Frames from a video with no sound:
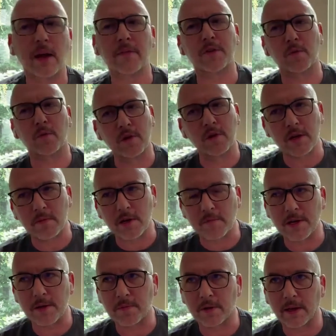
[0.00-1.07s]
have to worry about
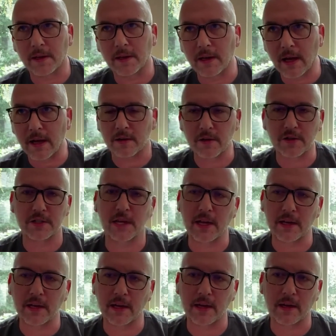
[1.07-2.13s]
people like not
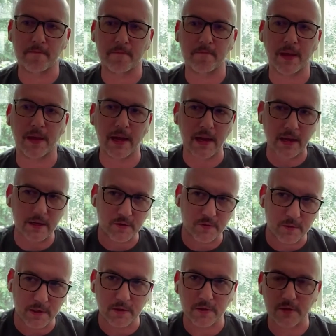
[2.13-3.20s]
understanding
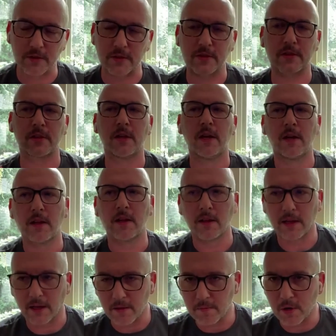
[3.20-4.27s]
Azrael's
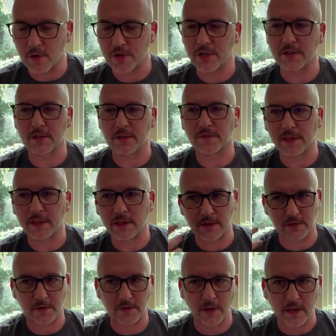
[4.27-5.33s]
like emotions or
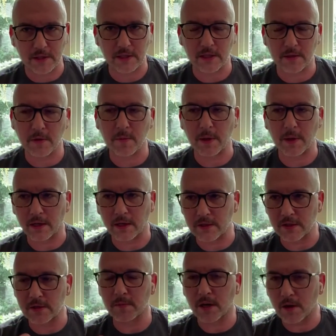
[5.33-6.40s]
feelings or thoughts in the moment because
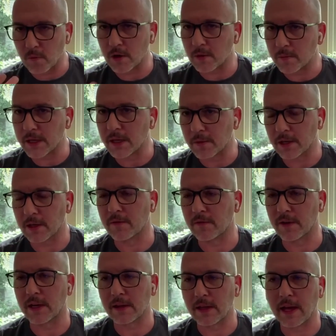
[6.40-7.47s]
Samara will be able to
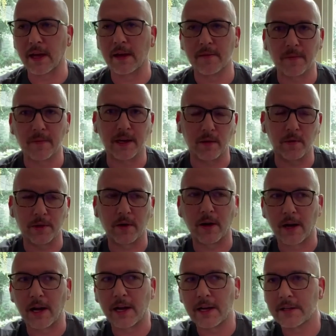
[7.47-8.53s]
convey that like with her
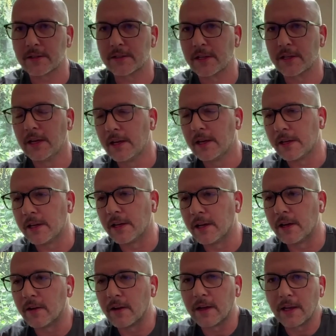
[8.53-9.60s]
eyes,
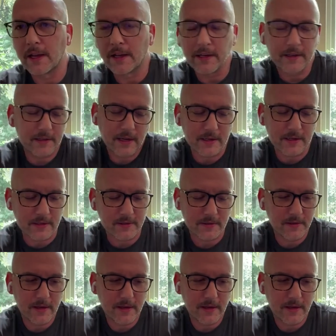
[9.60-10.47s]
and